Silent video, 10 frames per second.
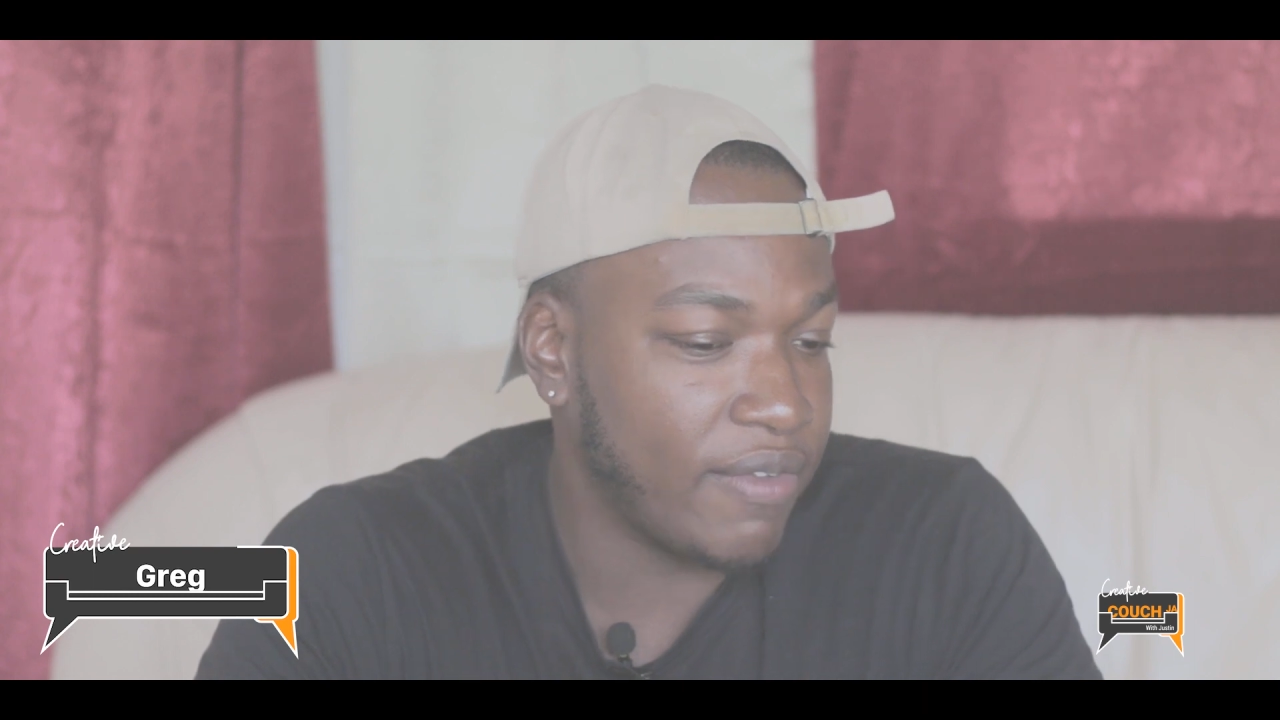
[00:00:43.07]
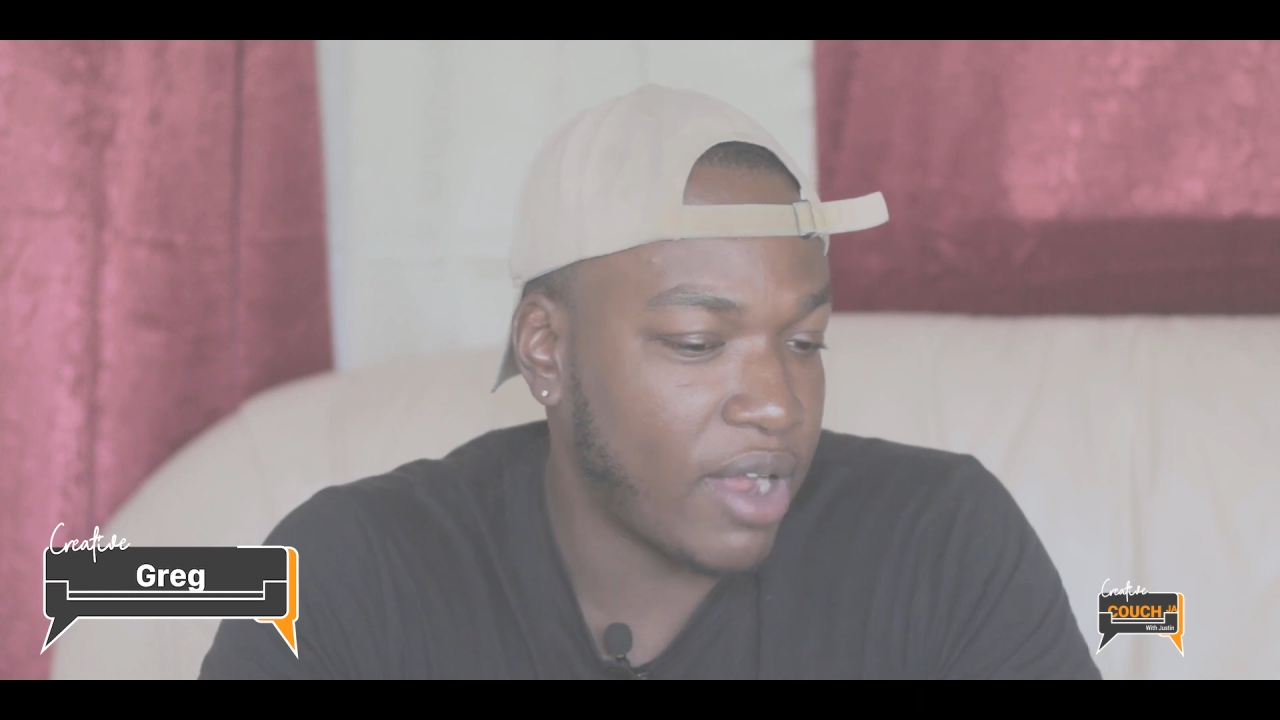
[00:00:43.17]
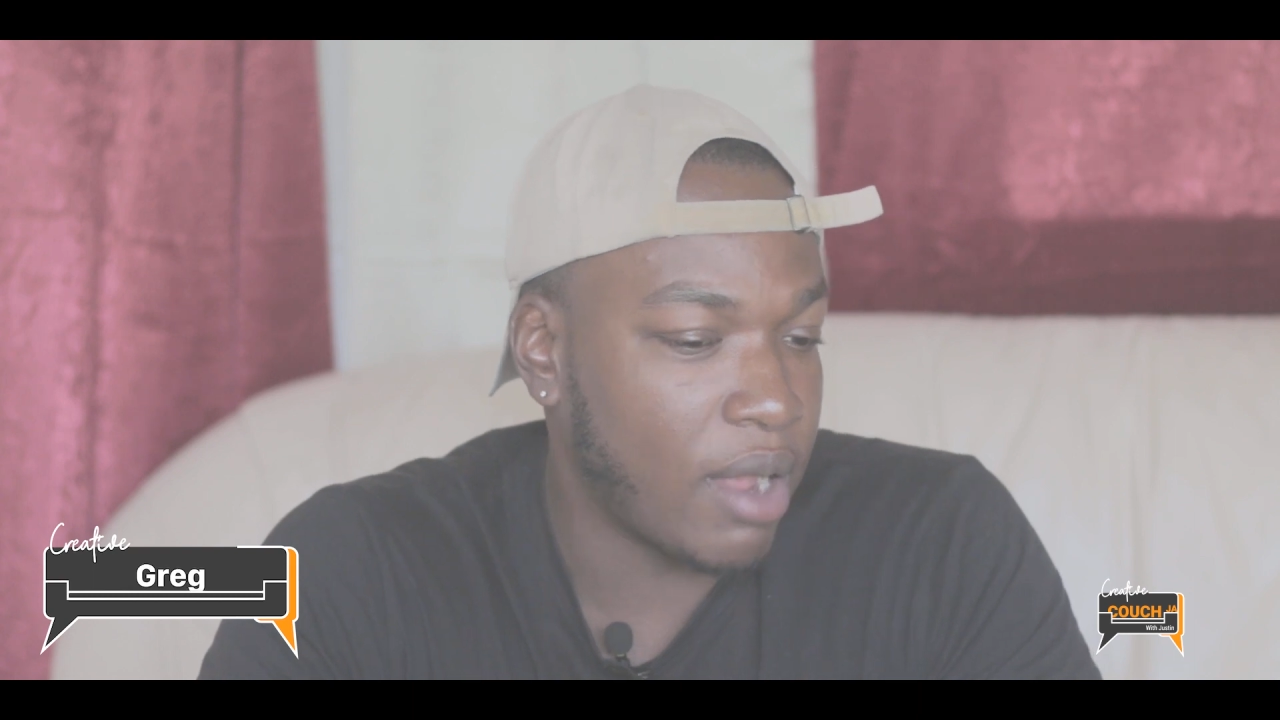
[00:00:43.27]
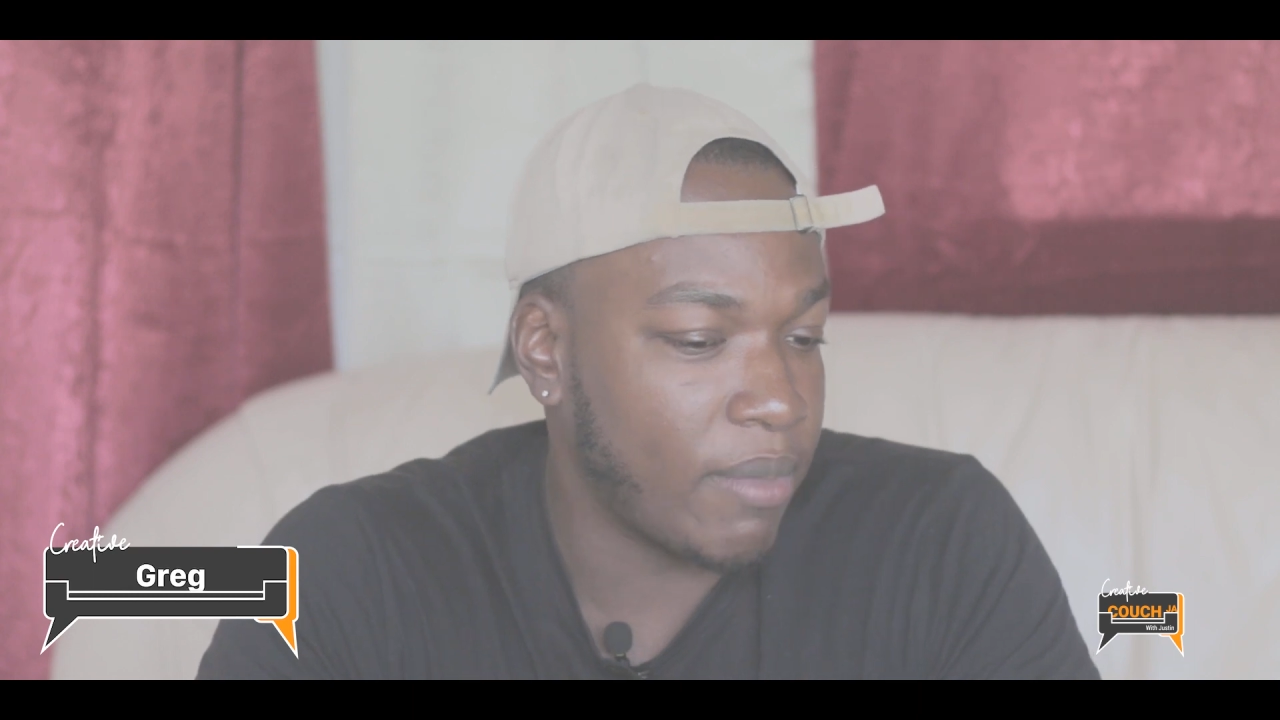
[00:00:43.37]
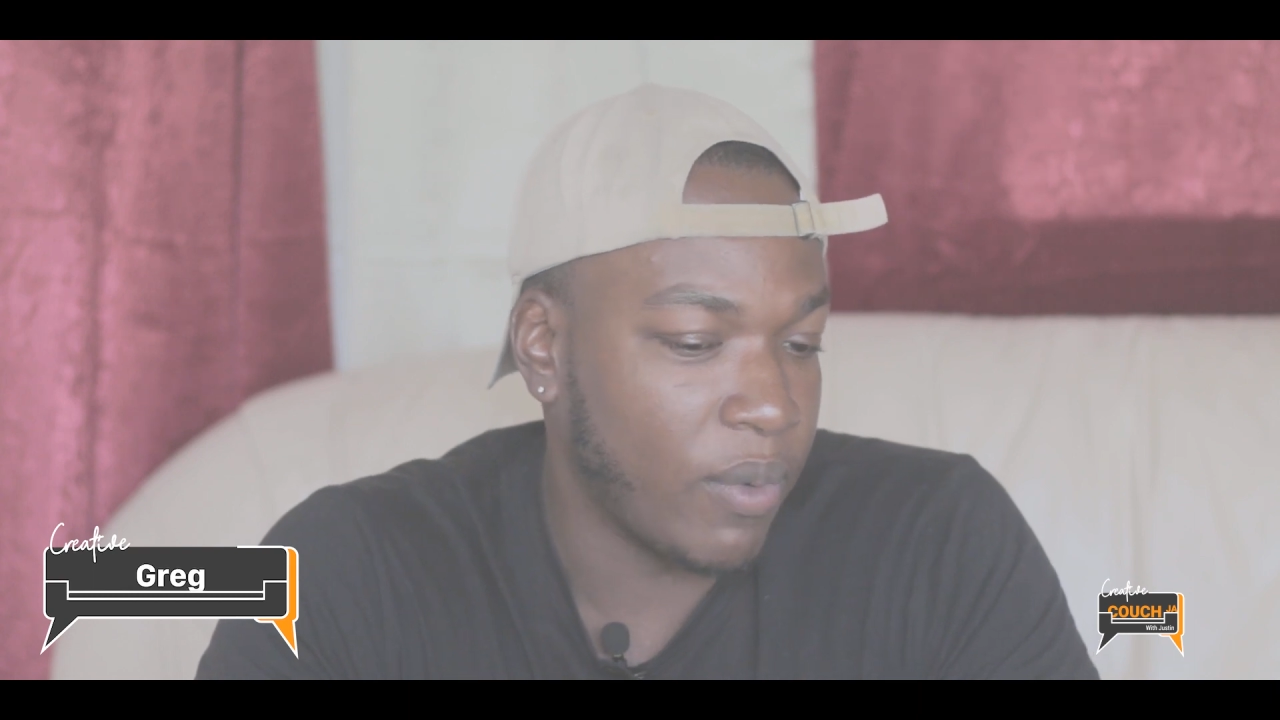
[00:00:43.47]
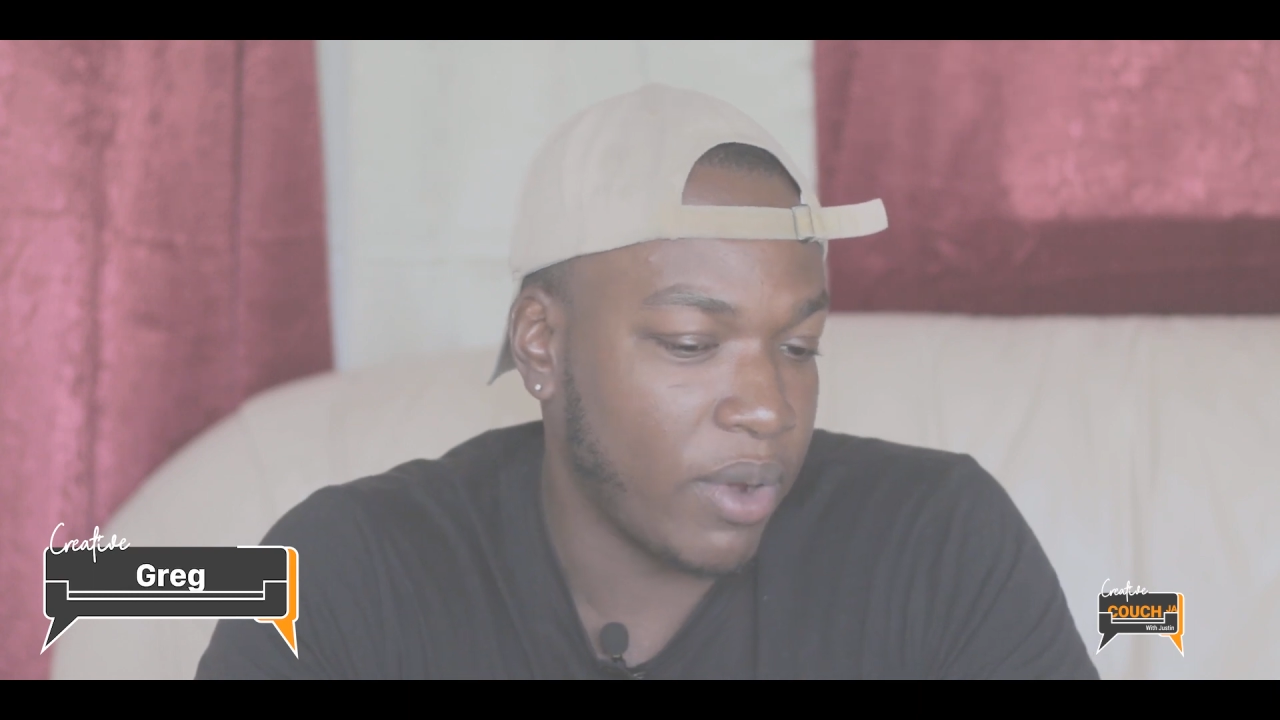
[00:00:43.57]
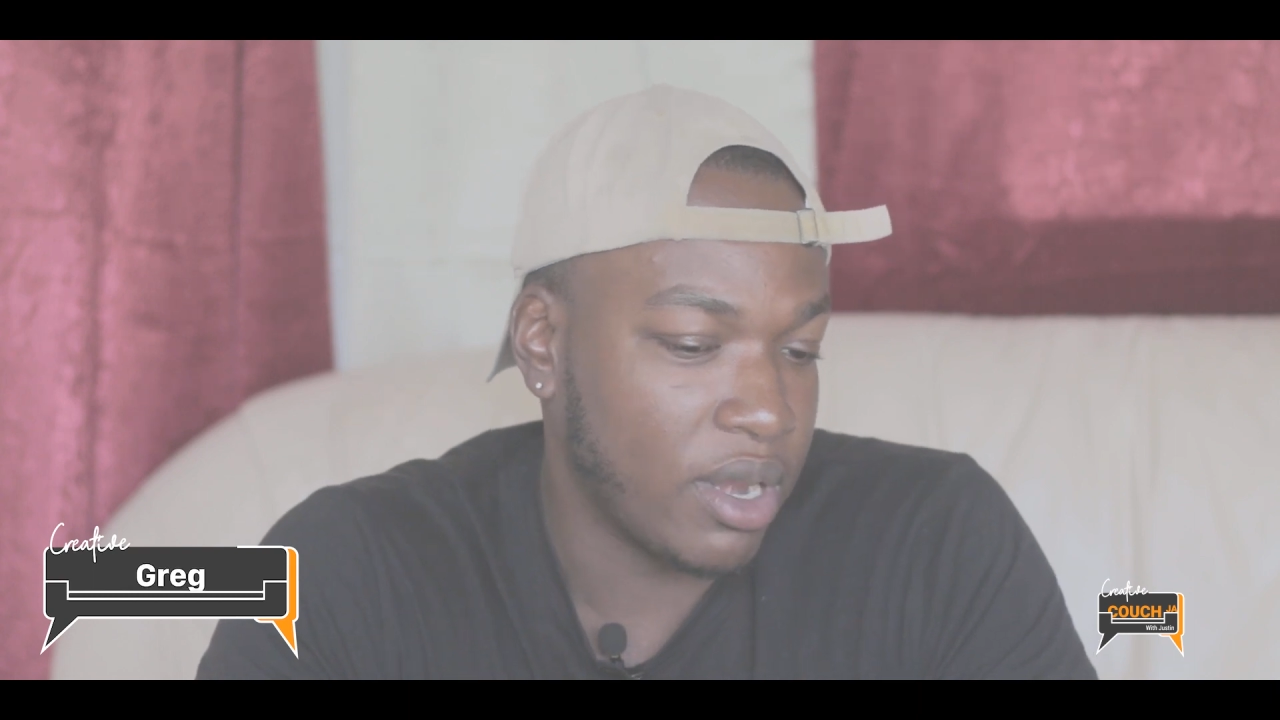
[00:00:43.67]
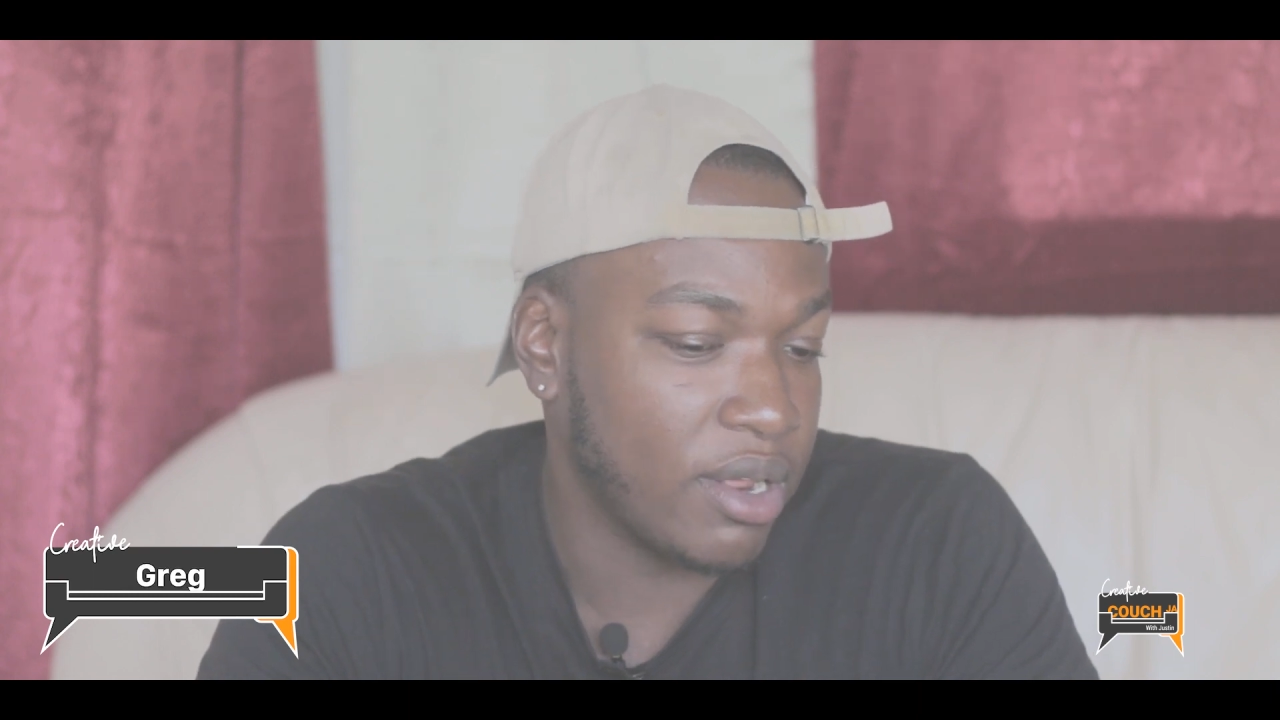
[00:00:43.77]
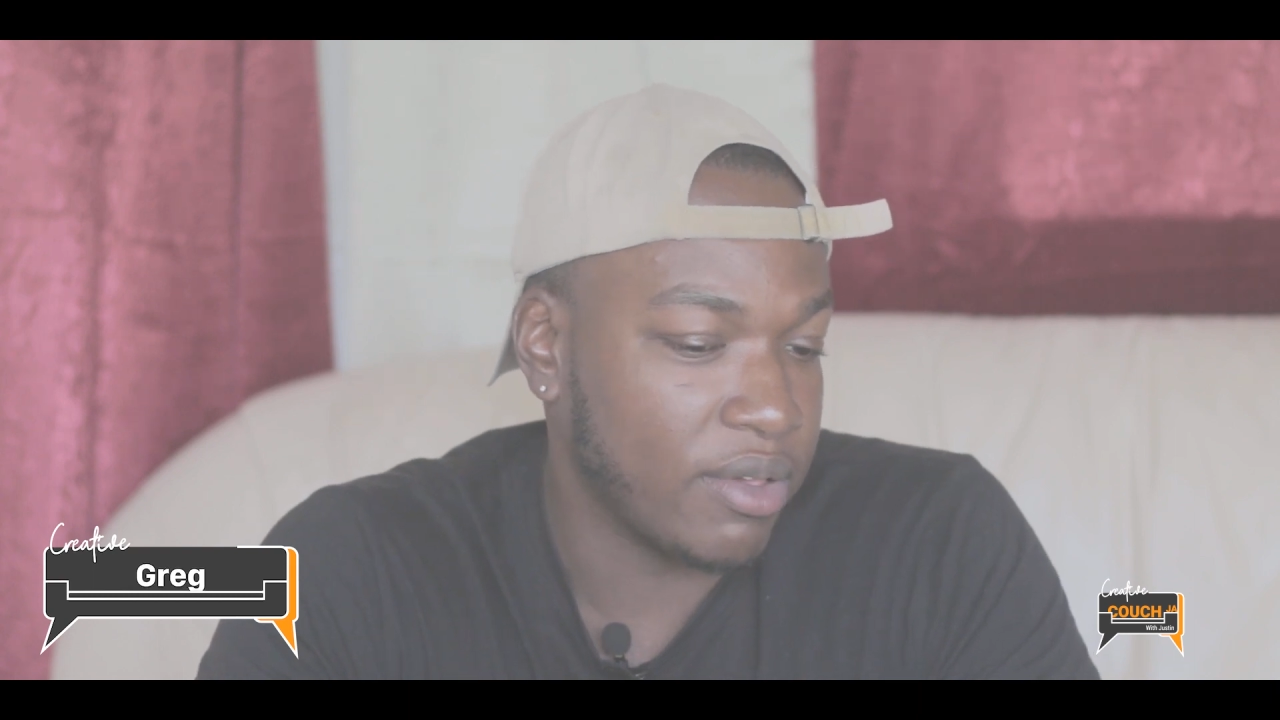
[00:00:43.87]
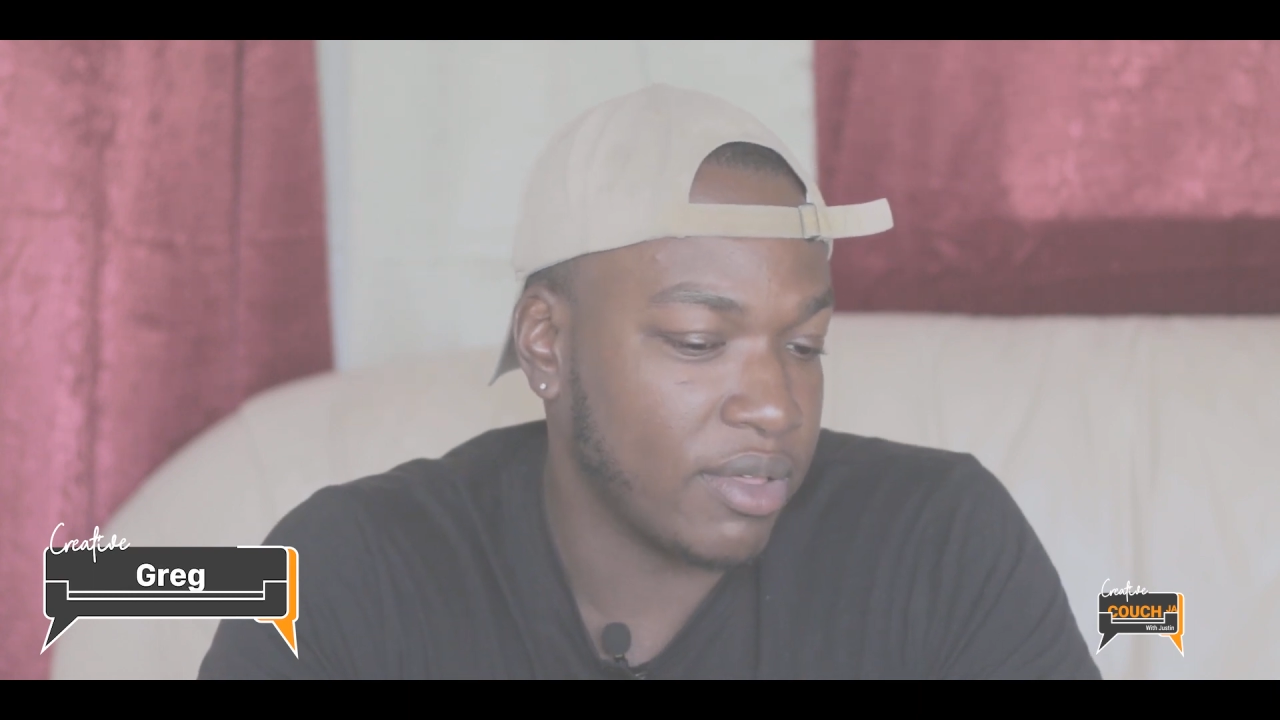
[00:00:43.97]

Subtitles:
environment where they're